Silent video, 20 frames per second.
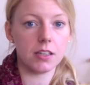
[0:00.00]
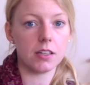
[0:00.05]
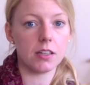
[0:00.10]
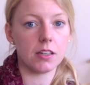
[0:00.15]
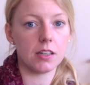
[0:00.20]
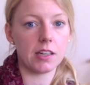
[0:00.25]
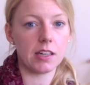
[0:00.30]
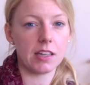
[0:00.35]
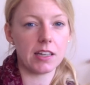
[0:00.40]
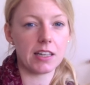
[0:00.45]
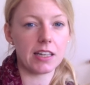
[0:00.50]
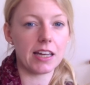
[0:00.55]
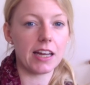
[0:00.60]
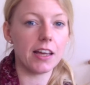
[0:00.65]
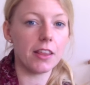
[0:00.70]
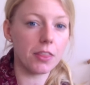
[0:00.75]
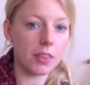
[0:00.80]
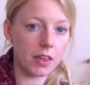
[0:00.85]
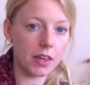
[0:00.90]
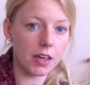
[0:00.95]
and
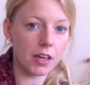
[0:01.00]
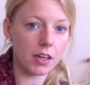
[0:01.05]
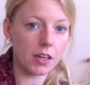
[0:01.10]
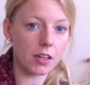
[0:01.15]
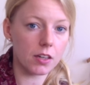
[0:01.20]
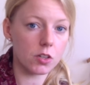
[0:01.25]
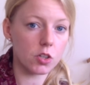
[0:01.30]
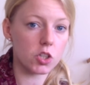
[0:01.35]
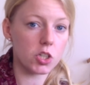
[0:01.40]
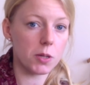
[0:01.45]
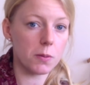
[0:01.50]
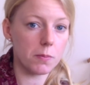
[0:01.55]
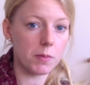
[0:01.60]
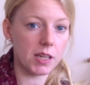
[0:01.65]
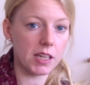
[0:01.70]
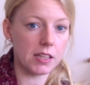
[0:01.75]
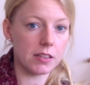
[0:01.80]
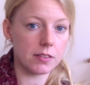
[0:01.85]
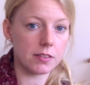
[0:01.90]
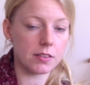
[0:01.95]
I think she
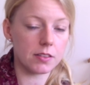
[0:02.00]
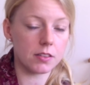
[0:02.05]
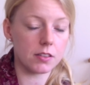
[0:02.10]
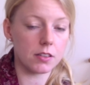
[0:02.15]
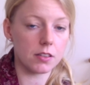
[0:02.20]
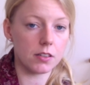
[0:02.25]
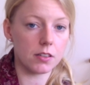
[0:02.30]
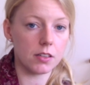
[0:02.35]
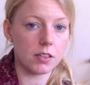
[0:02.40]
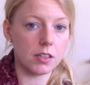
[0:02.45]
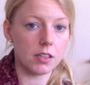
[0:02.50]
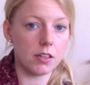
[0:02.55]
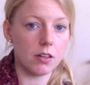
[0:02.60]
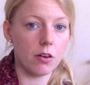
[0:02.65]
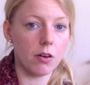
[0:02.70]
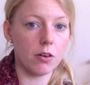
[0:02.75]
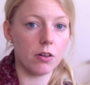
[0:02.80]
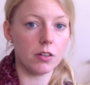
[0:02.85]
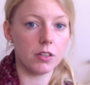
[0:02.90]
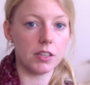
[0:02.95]
means
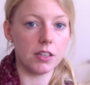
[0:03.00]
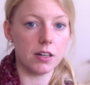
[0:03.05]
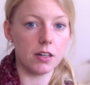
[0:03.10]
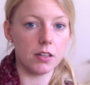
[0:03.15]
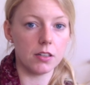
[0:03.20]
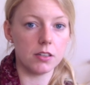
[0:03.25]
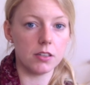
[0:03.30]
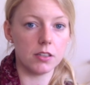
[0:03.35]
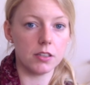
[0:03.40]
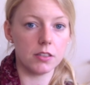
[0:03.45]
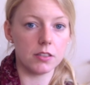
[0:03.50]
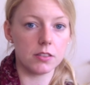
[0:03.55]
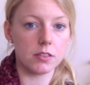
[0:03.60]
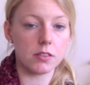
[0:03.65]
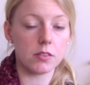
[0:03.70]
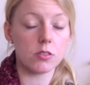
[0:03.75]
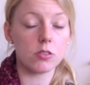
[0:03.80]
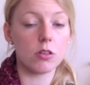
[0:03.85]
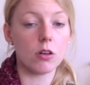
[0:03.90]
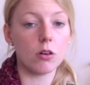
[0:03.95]
her yarn is
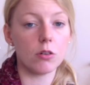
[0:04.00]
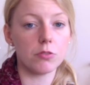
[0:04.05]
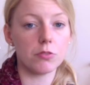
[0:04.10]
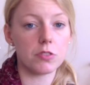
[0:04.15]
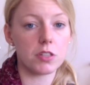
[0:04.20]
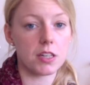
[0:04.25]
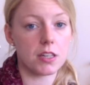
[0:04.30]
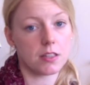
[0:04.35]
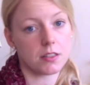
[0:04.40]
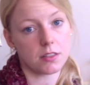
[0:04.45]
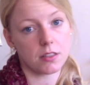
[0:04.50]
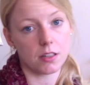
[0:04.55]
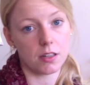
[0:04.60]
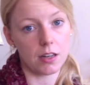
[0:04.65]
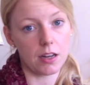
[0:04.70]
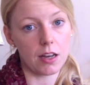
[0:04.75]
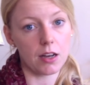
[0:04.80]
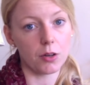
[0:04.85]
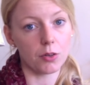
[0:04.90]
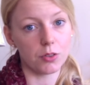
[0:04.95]
soft as a
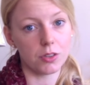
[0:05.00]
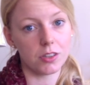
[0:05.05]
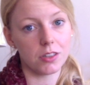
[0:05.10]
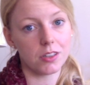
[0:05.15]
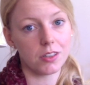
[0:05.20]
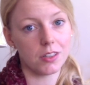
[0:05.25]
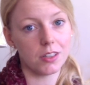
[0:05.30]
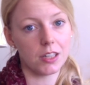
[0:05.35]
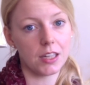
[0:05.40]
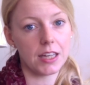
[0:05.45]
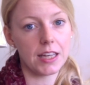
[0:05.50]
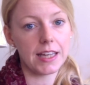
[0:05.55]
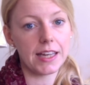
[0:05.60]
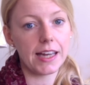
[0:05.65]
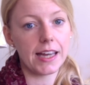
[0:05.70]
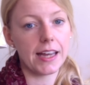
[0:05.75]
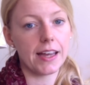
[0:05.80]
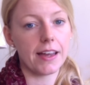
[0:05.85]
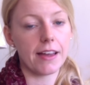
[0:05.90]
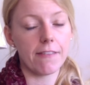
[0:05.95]
cloud.
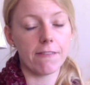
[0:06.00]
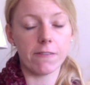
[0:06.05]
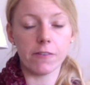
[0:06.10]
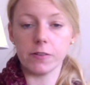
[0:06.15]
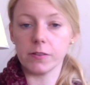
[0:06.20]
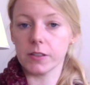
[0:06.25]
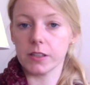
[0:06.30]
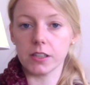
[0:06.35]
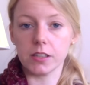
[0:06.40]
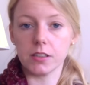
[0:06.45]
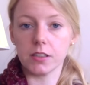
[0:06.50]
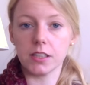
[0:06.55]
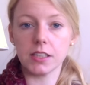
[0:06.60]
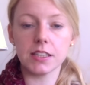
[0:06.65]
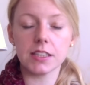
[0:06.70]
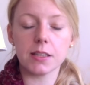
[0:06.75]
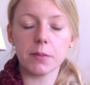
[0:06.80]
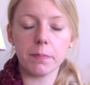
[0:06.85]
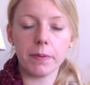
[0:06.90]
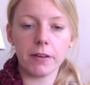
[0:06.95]
WOLKE.
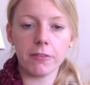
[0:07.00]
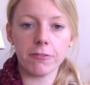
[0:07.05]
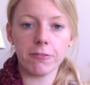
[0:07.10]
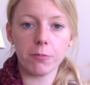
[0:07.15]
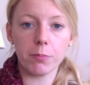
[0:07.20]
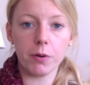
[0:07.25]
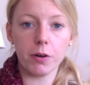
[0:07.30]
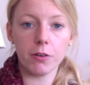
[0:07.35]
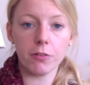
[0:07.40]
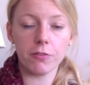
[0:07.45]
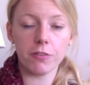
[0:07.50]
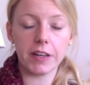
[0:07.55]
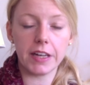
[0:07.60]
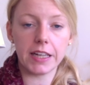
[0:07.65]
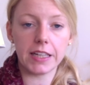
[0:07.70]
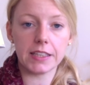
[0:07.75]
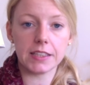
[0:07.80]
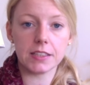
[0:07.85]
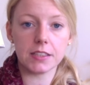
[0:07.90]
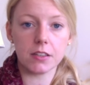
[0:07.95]
It's a
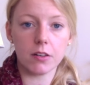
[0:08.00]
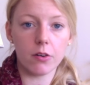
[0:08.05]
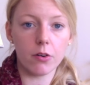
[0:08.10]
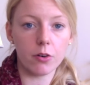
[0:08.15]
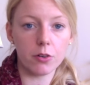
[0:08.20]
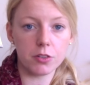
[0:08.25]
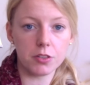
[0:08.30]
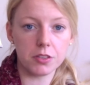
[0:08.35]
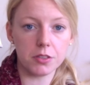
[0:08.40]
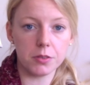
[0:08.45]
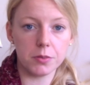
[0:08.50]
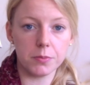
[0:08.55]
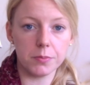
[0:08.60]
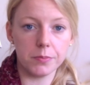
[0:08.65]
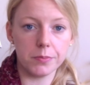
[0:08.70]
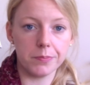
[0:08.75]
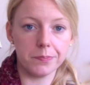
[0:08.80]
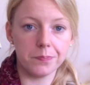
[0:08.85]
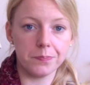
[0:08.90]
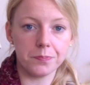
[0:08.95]
perfect
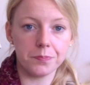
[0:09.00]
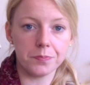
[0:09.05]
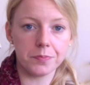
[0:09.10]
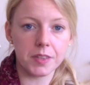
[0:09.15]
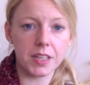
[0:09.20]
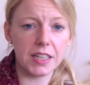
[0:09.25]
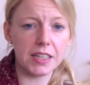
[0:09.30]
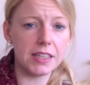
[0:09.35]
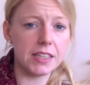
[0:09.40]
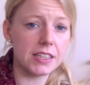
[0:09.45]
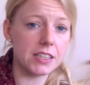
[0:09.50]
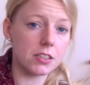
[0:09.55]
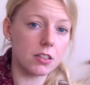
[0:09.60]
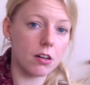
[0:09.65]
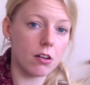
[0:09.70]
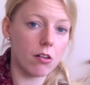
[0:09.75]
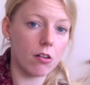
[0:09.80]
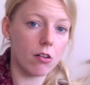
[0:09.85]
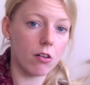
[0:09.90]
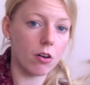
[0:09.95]
autumn knit
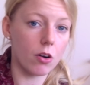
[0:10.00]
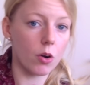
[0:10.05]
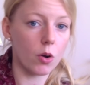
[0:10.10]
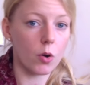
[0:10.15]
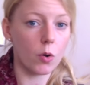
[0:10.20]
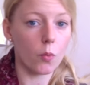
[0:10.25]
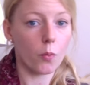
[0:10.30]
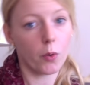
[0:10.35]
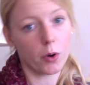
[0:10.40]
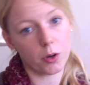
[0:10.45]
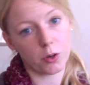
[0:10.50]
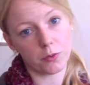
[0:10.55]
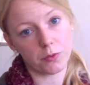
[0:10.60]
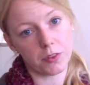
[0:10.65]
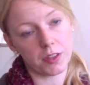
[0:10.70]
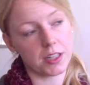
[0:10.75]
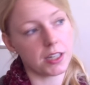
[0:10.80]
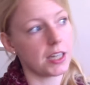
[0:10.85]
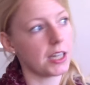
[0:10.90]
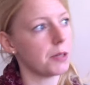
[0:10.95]
along word of
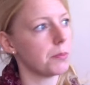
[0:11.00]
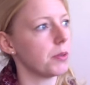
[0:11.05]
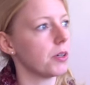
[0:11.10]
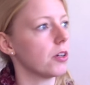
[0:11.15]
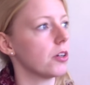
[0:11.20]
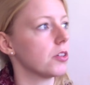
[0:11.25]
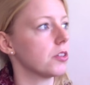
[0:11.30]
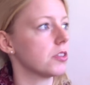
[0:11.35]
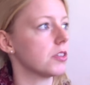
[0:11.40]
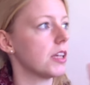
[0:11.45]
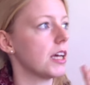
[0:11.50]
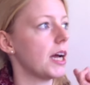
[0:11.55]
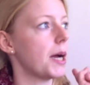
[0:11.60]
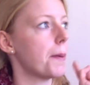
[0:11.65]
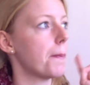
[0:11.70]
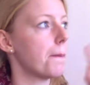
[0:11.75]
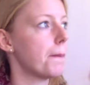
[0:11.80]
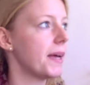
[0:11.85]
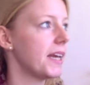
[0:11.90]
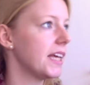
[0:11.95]
the day, because there
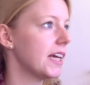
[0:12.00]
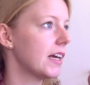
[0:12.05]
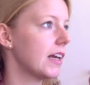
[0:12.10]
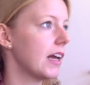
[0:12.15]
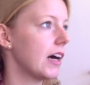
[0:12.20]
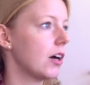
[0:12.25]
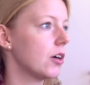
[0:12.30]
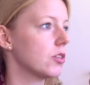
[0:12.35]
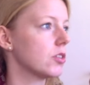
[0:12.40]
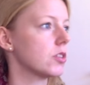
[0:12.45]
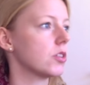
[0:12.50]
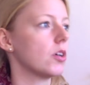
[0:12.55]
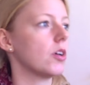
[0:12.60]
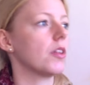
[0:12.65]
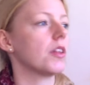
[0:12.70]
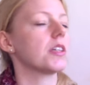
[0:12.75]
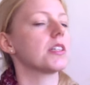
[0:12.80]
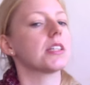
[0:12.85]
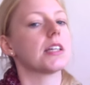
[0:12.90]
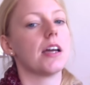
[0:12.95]
are many clouds
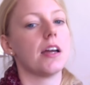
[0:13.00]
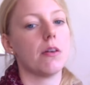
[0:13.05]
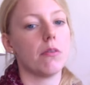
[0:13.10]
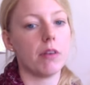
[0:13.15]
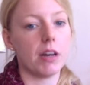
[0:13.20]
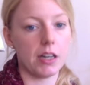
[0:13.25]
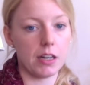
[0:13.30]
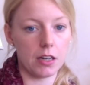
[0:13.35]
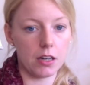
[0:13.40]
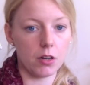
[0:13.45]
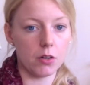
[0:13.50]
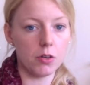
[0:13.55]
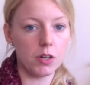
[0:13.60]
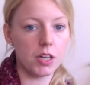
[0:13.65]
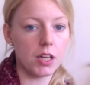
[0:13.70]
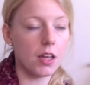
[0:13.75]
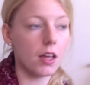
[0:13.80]
on the sky right now.